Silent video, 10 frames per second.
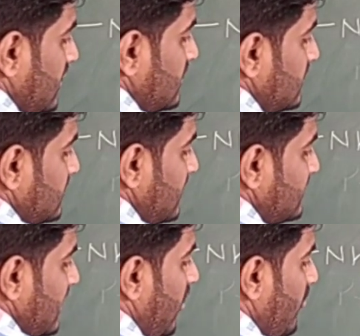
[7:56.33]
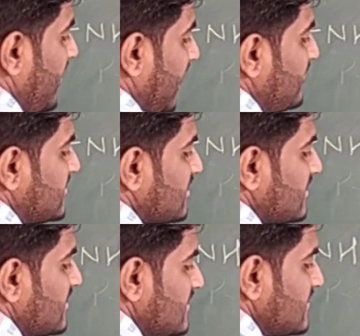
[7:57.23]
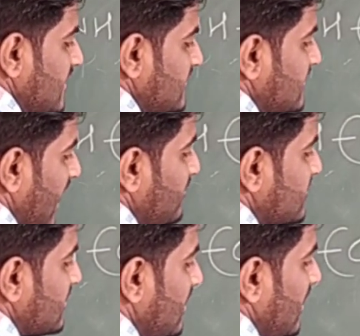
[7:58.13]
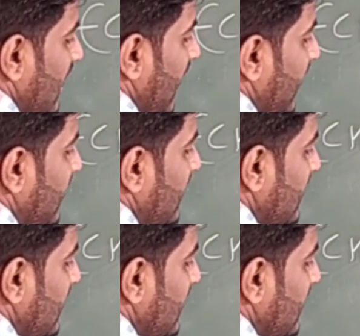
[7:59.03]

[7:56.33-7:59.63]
This is how many times? 6 times and